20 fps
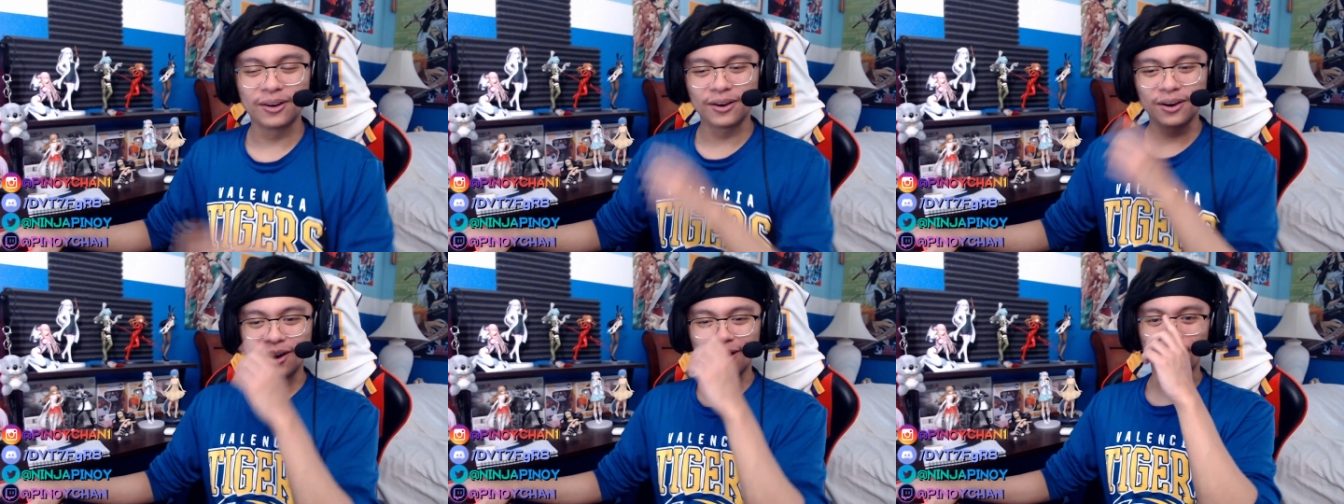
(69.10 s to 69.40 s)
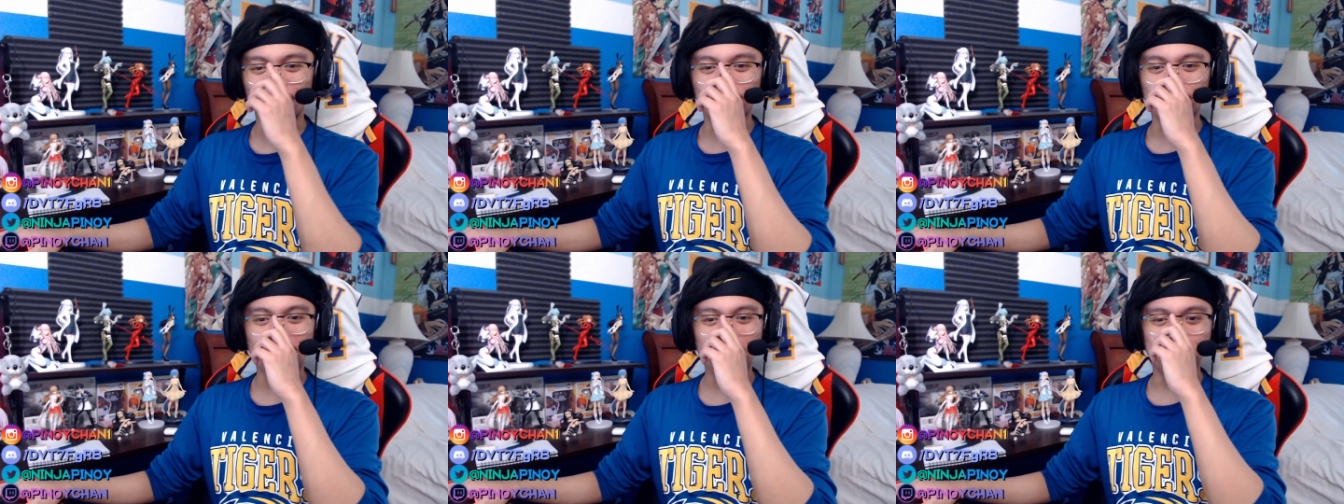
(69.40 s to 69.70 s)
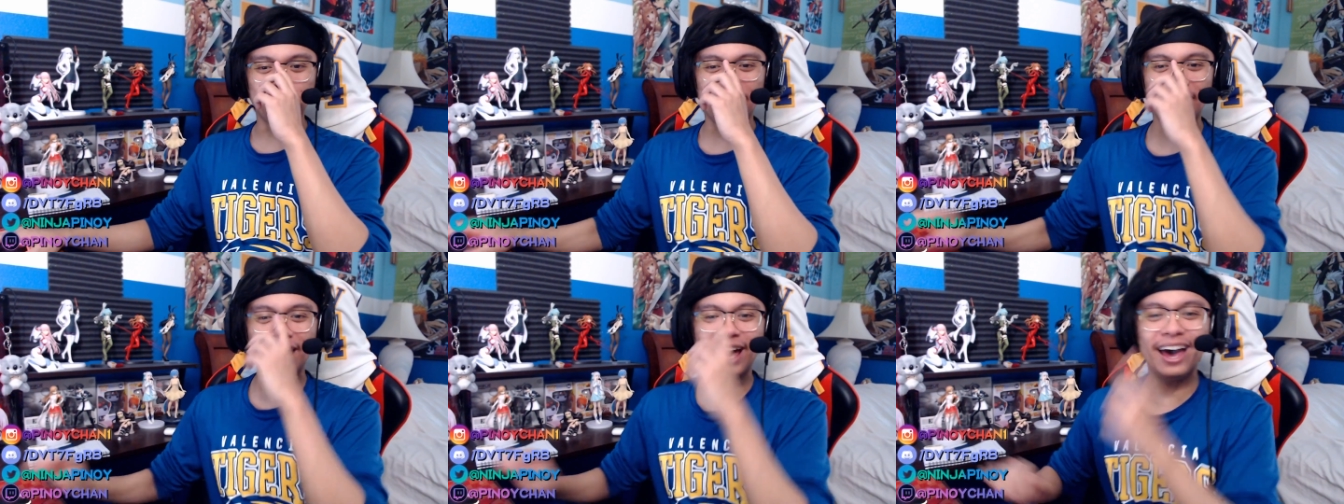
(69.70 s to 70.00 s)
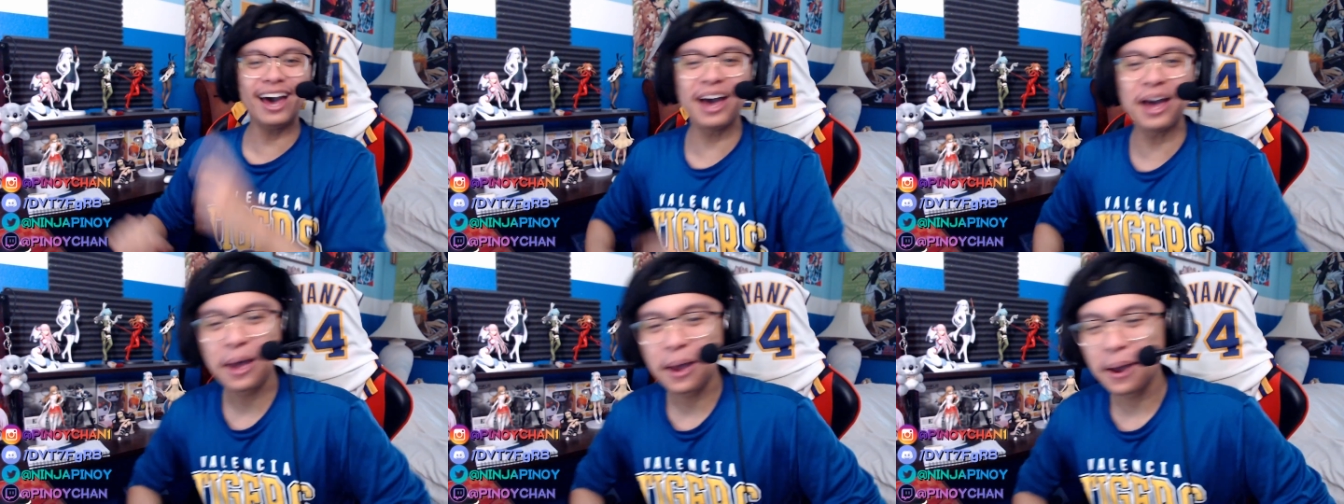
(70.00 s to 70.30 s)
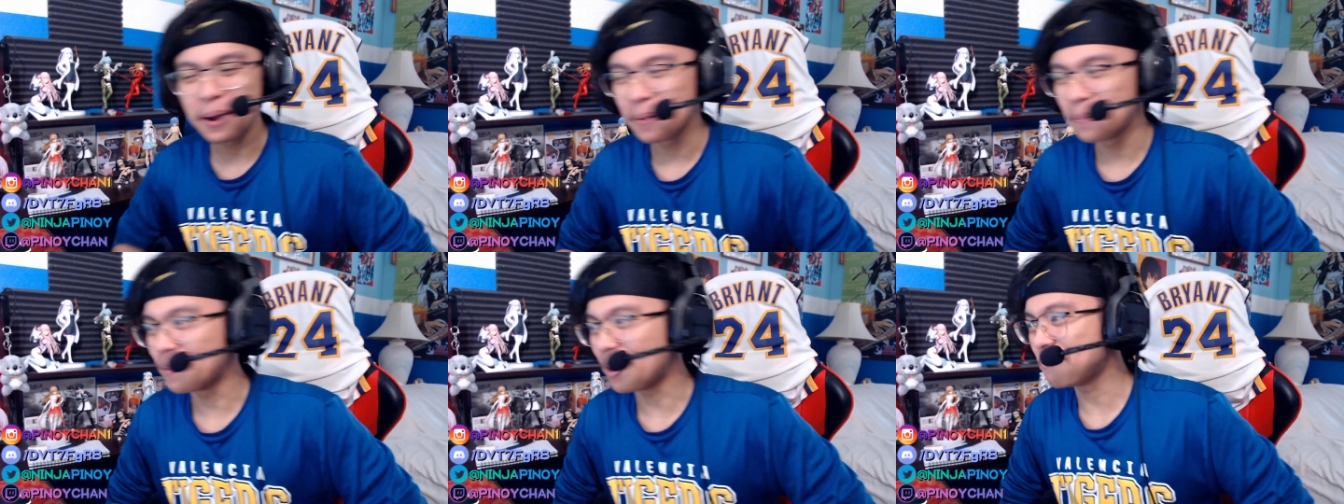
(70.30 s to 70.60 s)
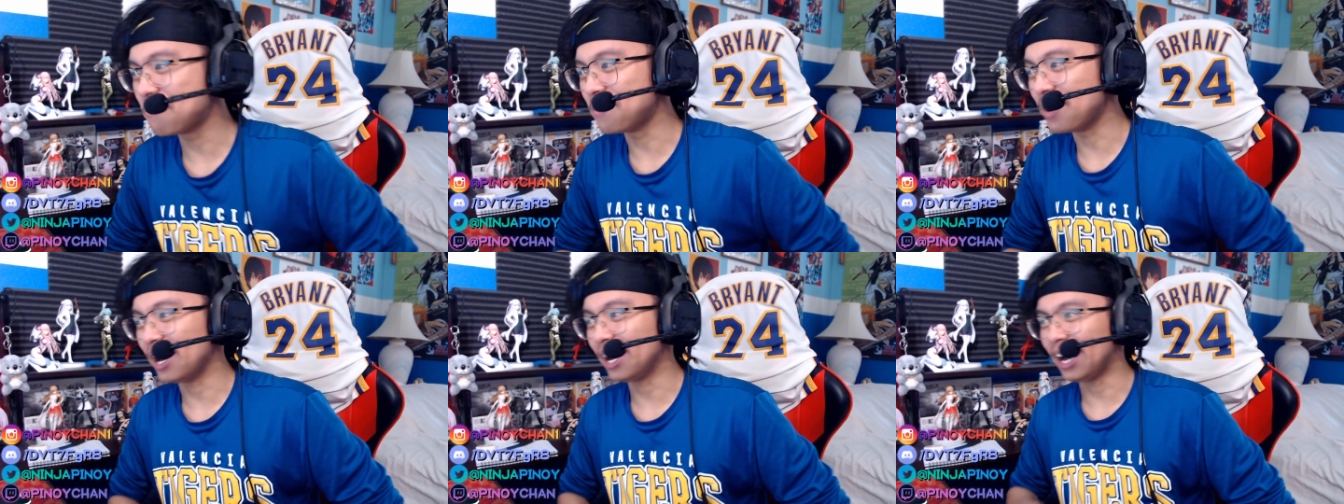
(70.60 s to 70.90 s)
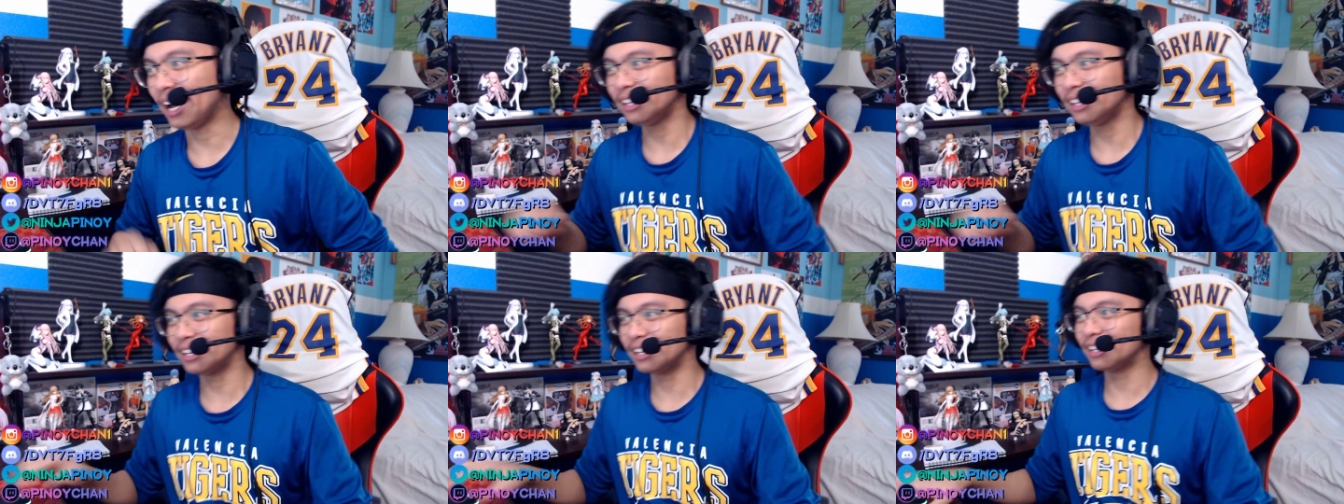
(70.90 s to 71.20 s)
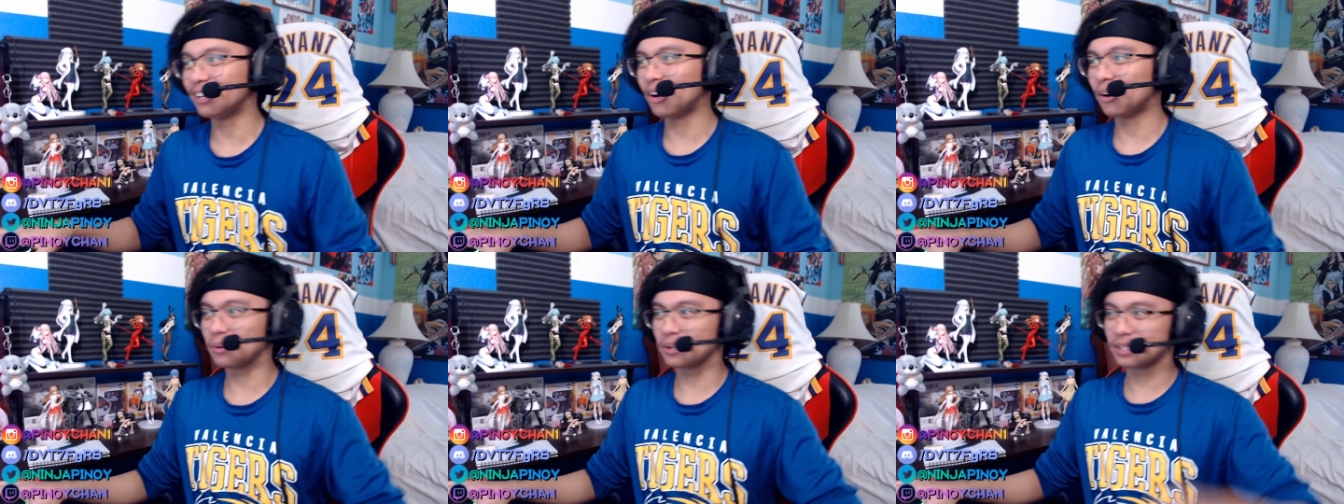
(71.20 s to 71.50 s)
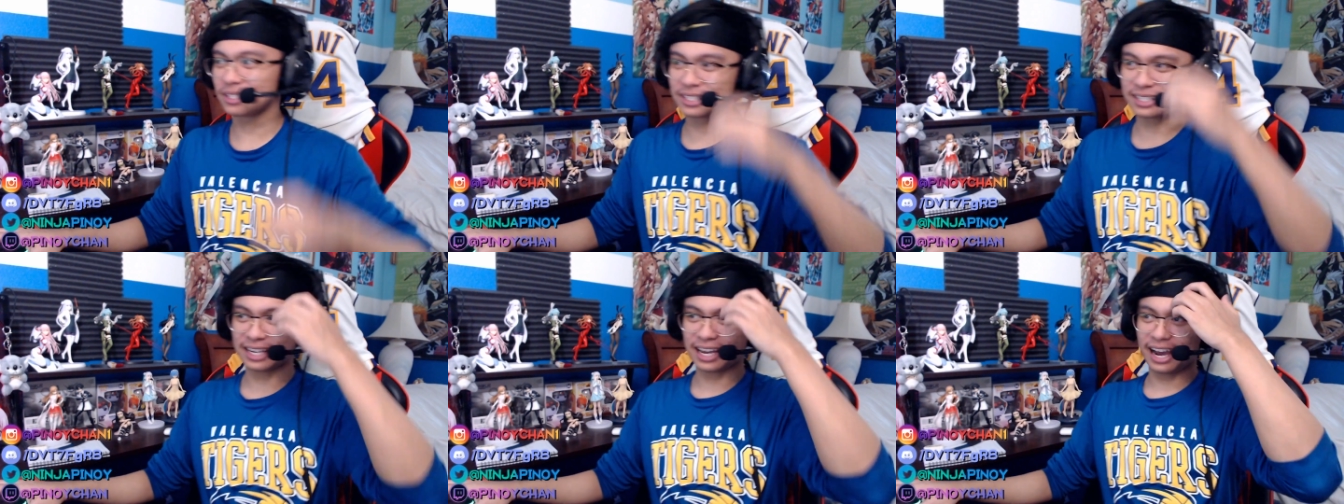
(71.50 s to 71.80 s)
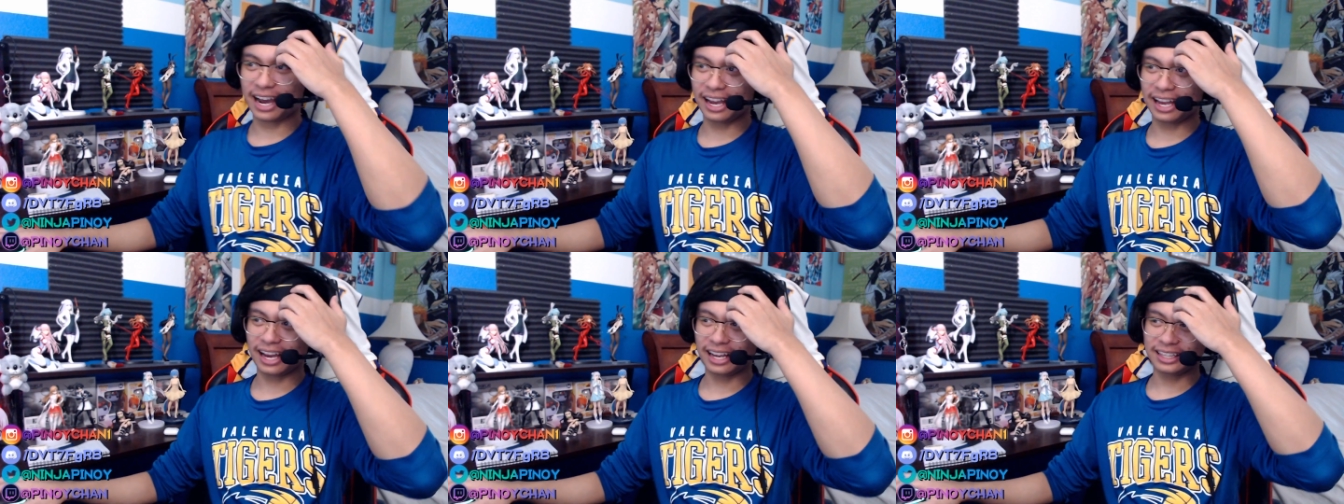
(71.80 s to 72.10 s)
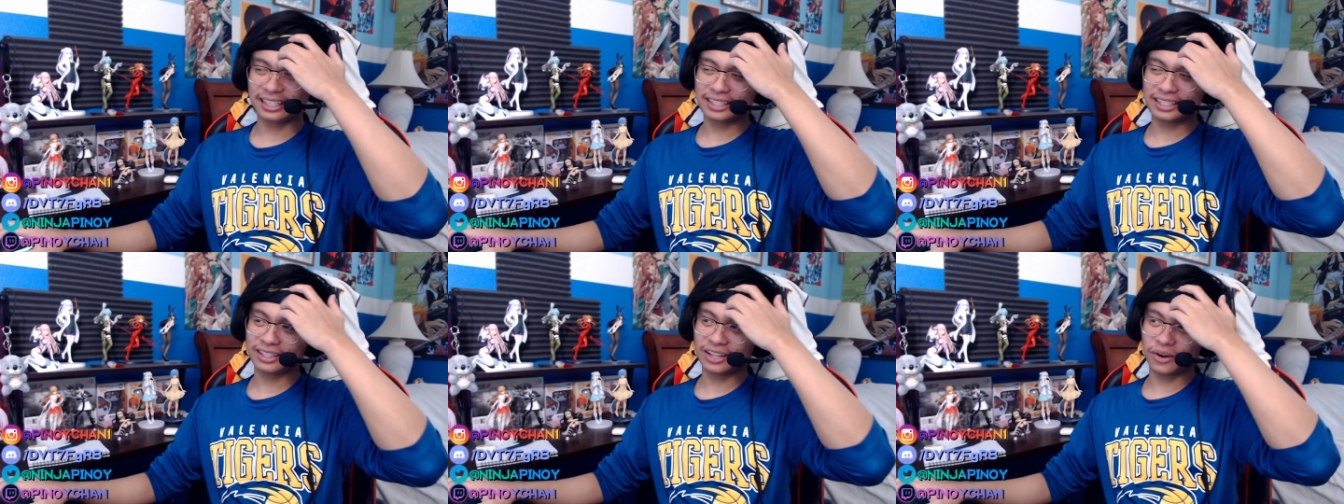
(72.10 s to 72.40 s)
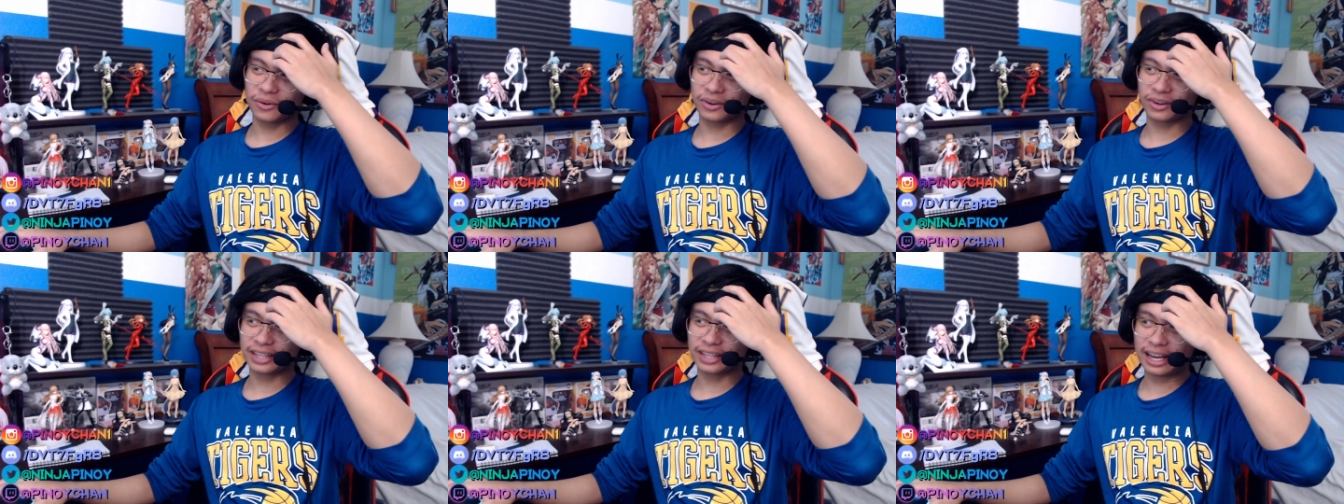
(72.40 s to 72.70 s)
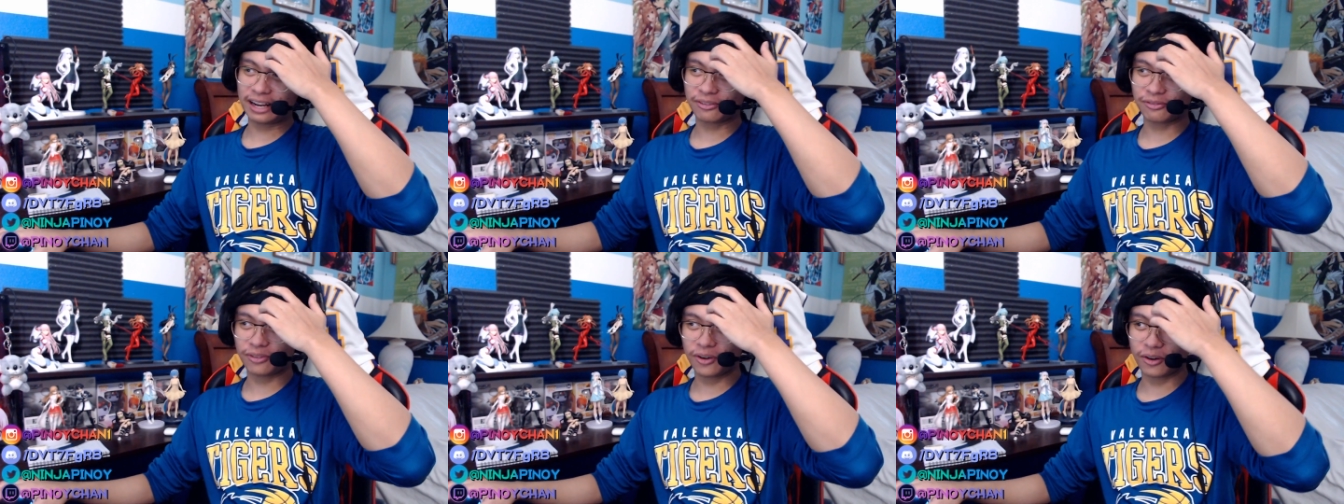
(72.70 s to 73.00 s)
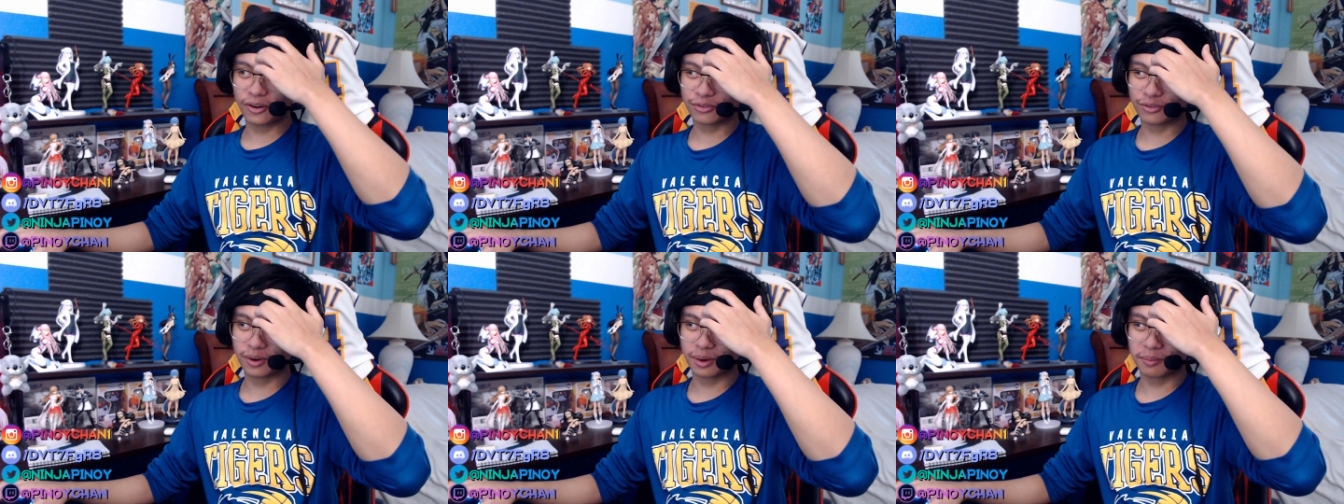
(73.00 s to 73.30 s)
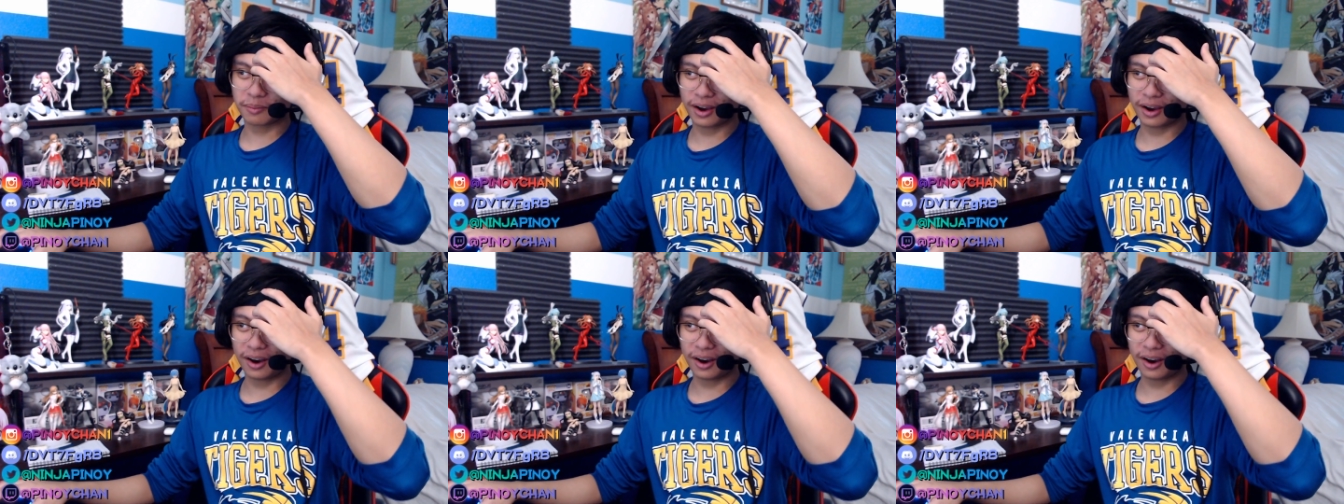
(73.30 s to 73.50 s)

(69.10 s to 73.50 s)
my bad. I didn't know we're that far from